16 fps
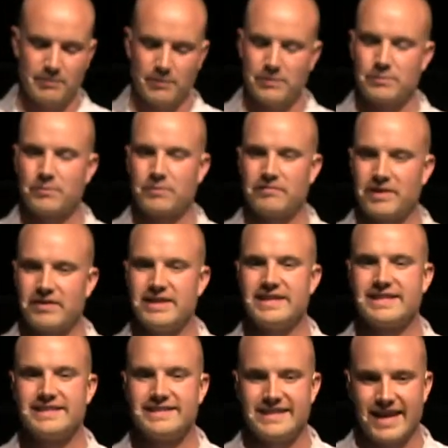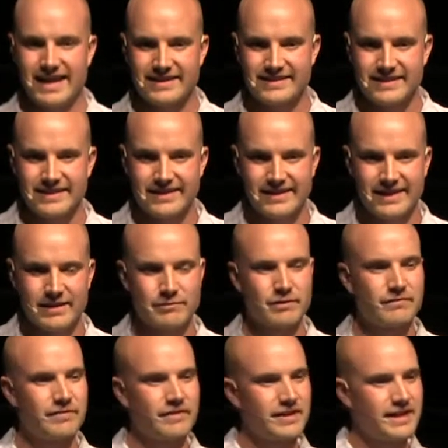but we were very content and
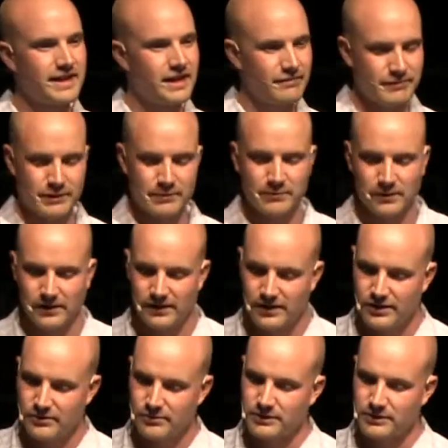we were very comfortable